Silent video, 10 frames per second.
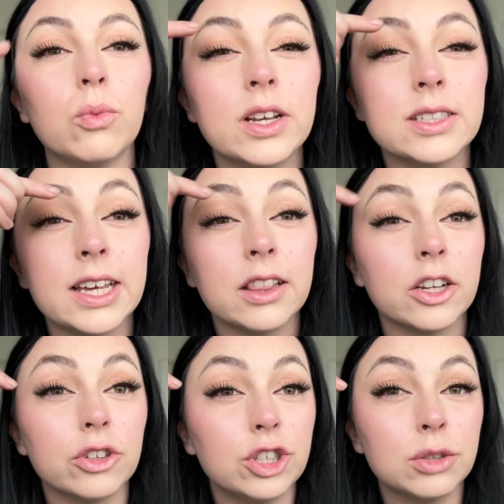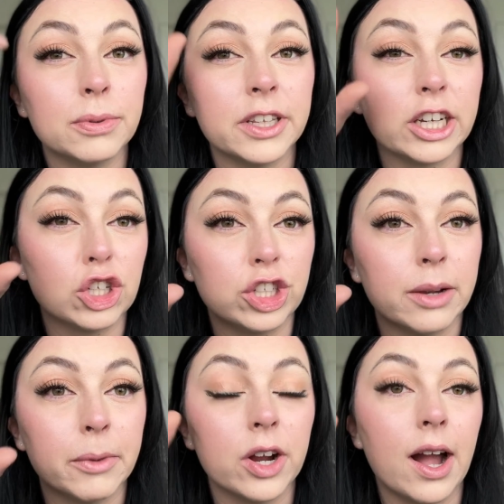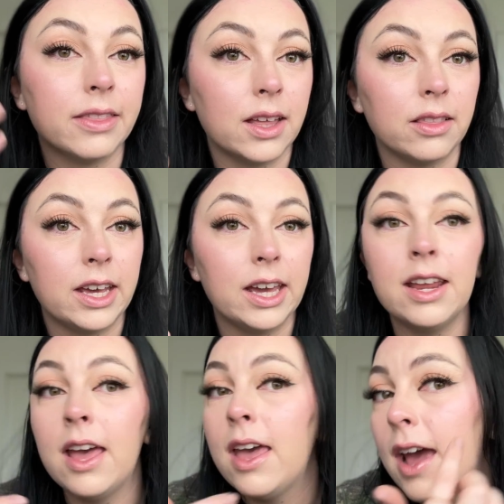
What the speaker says: was they literally just put like a shimmer on the lid,